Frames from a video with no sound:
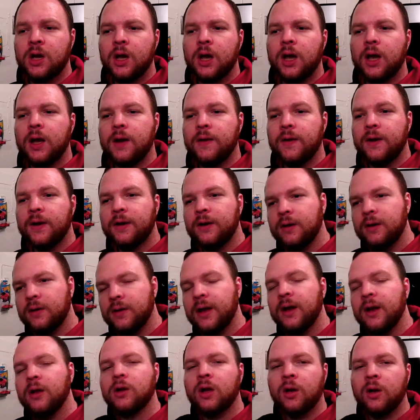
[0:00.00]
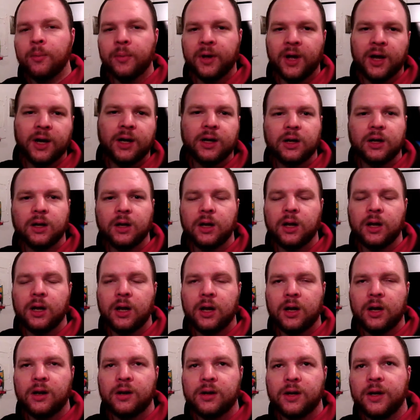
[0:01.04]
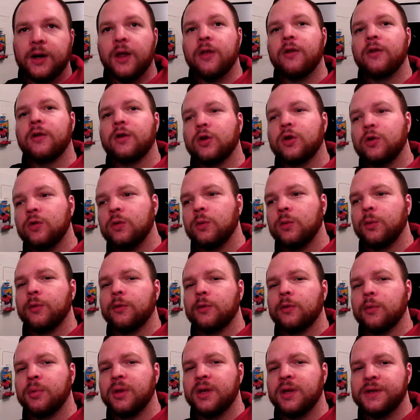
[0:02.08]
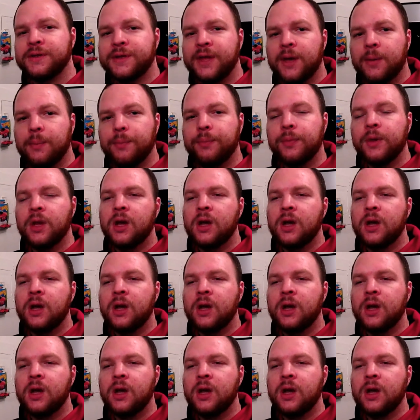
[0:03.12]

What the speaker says: and then they'll come back, and another crew will replace them.